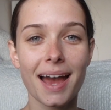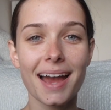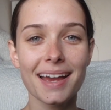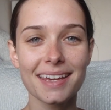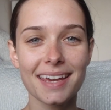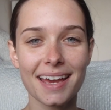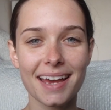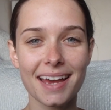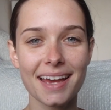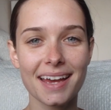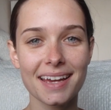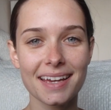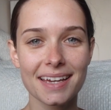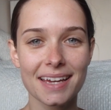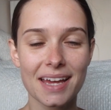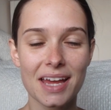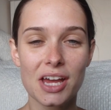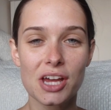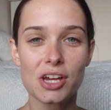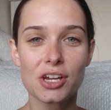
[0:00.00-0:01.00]
Hiya!
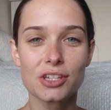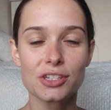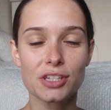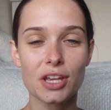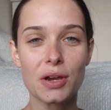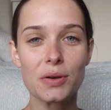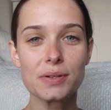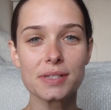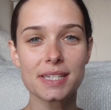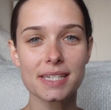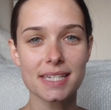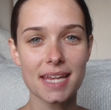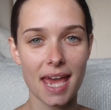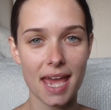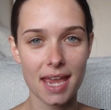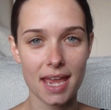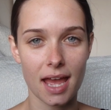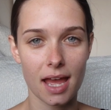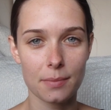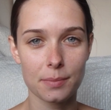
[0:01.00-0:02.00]
So
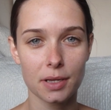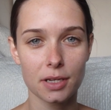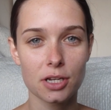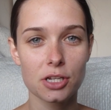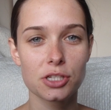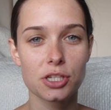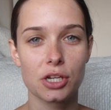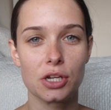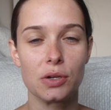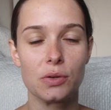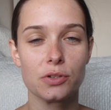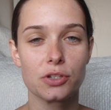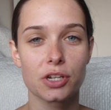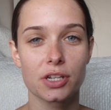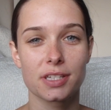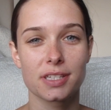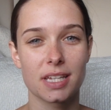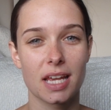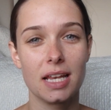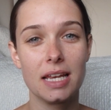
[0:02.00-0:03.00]
today I'm going to do
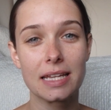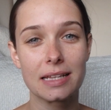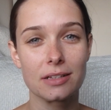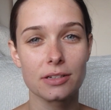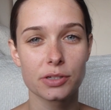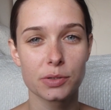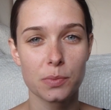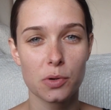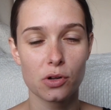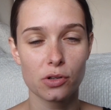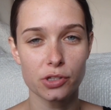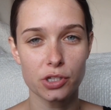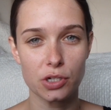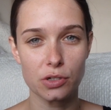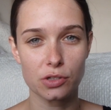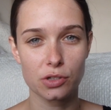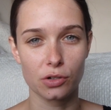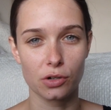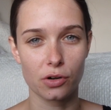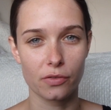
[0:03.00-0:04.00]
just a little small
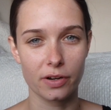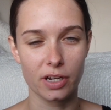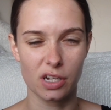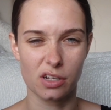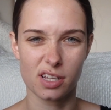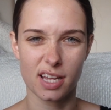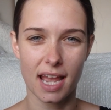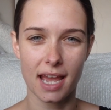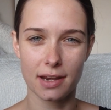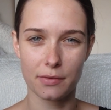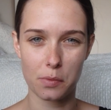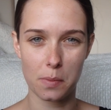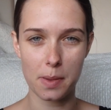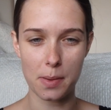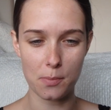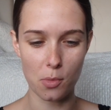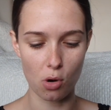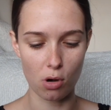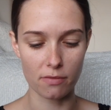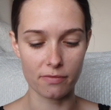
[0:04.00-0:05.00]
tutorial, kind of a
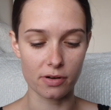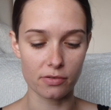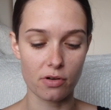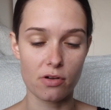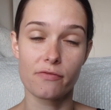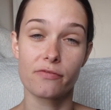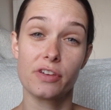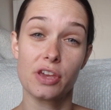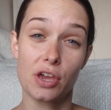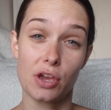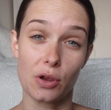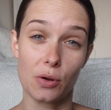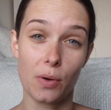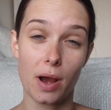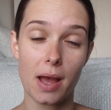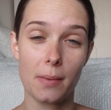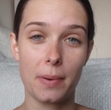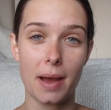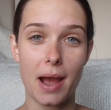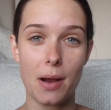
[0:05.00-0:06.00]
bit more of a
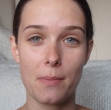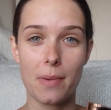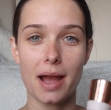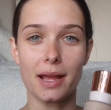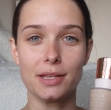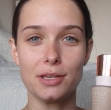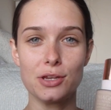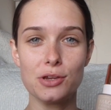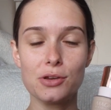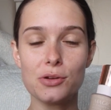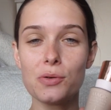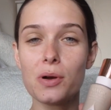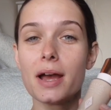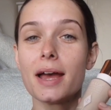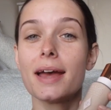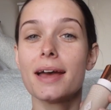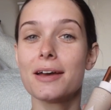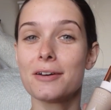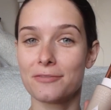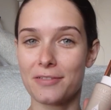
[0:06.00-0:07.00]
review about my new
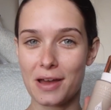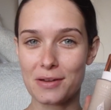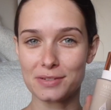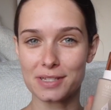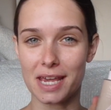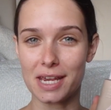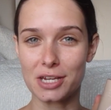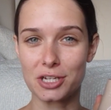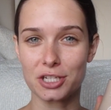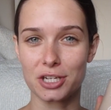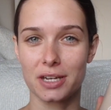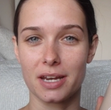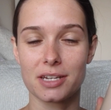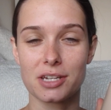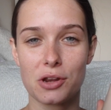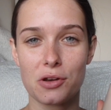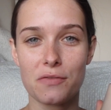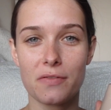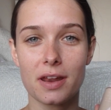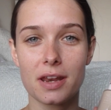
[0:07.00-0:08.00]
foundation.
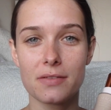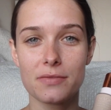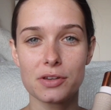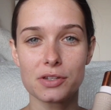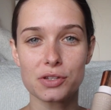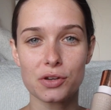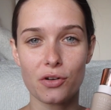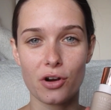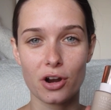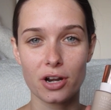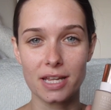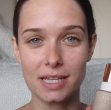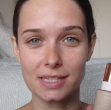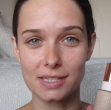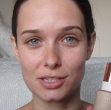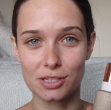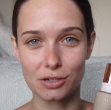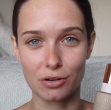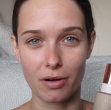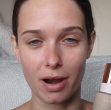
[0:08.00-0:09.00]
I don't know if any of you saw it on
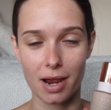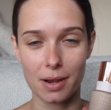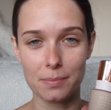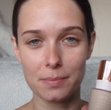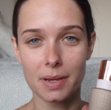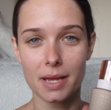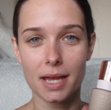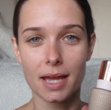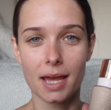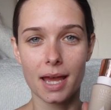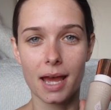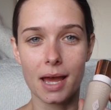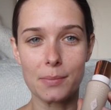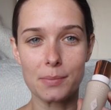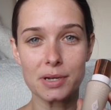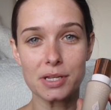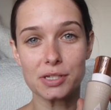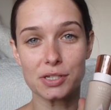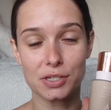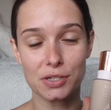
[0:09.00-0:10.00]
Instagram,
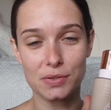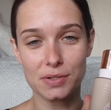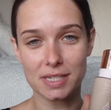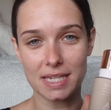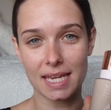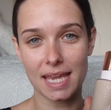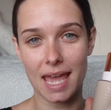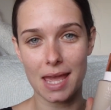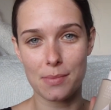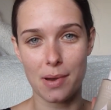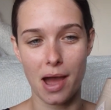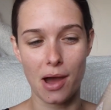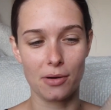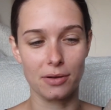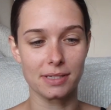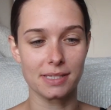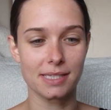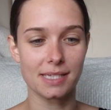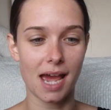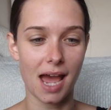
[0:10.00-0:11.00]
but as soon as it came
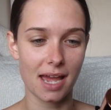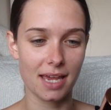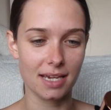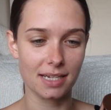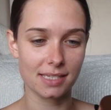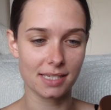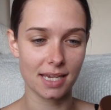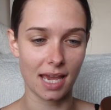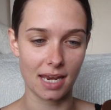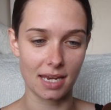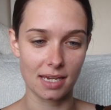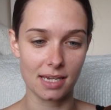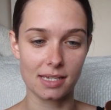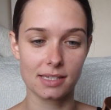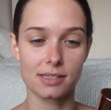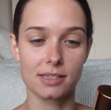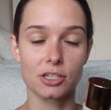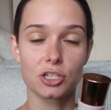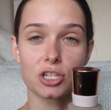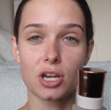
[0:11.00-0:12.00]
out I was dying to get it.
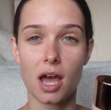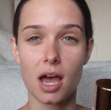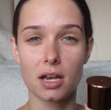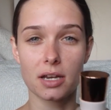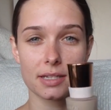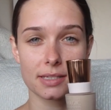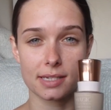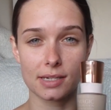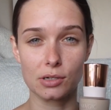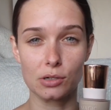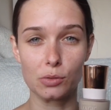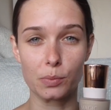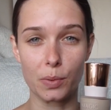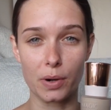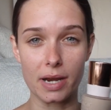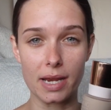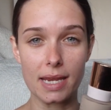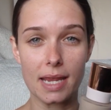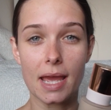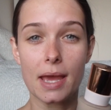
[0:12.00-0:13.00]
It's the Charlotte
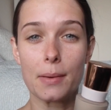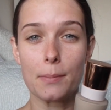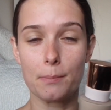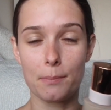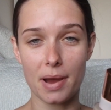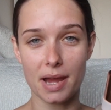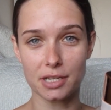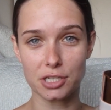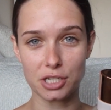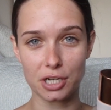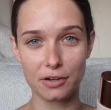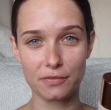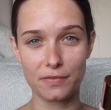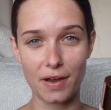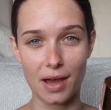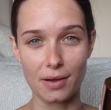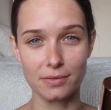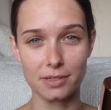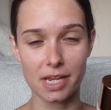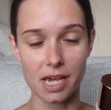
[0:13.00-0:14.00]
Tilbury Magic
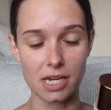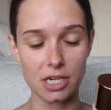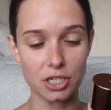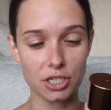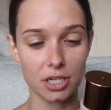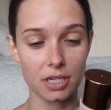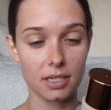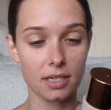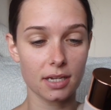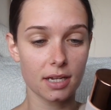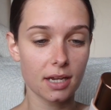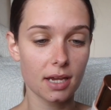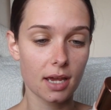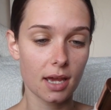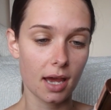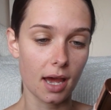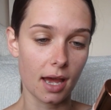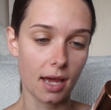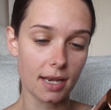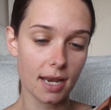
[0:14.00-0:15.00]
Foundation,
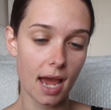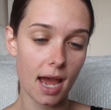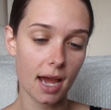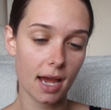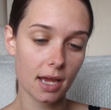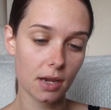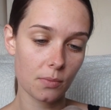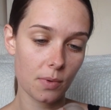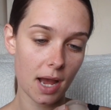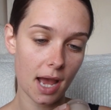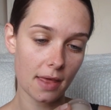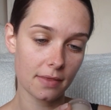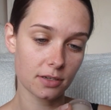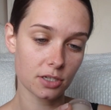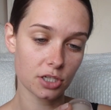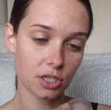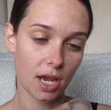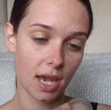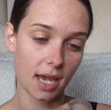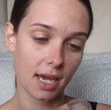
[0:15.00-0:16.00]
and I wear
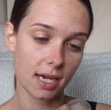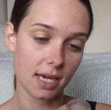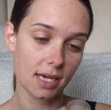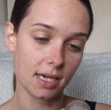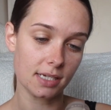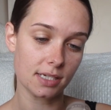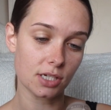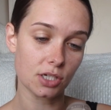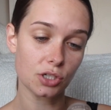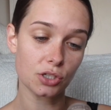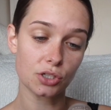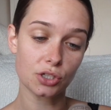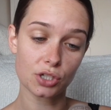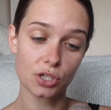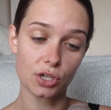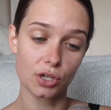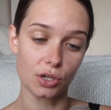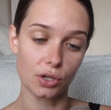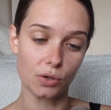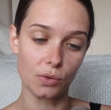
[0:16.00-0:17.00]
the shade
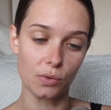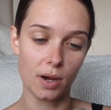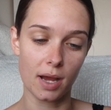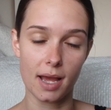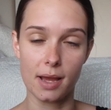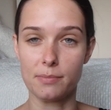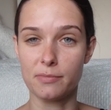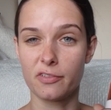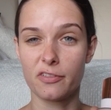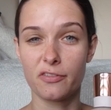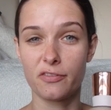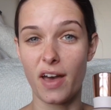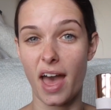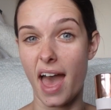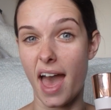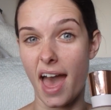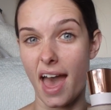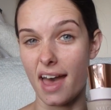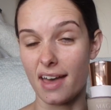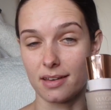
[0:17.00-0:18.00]
2
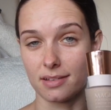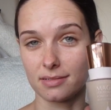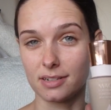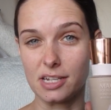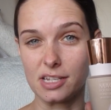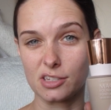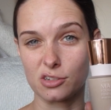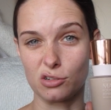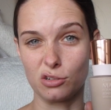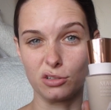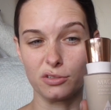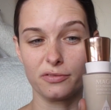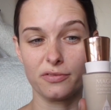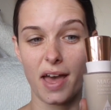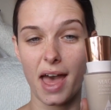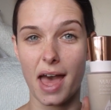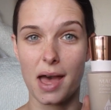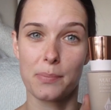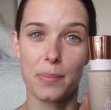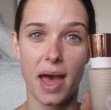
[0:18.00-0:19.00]
Fair, and it's called
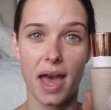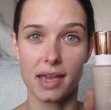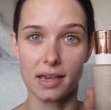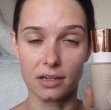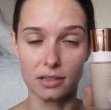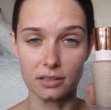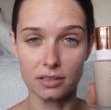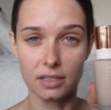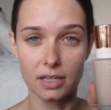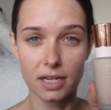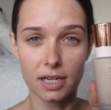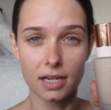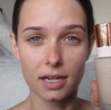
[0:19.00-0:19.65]
Fair Pale.